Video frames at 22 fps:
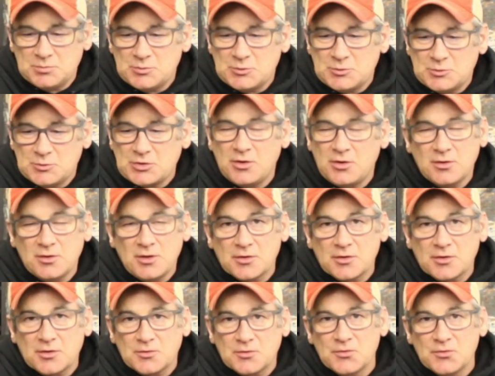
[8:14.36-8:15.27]
a lot of
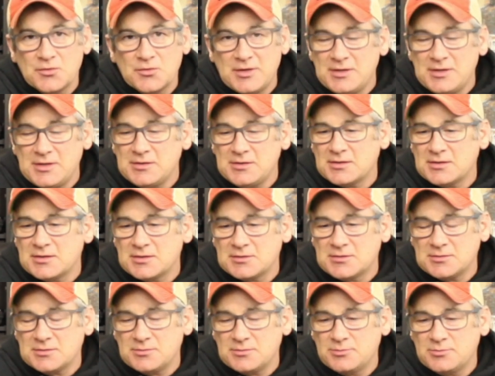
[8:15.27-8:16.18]
cool things. I
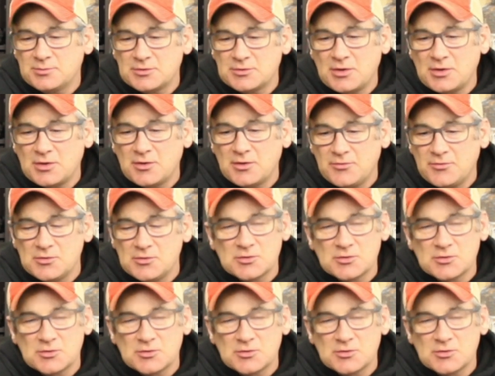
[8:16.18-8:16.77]
saw a few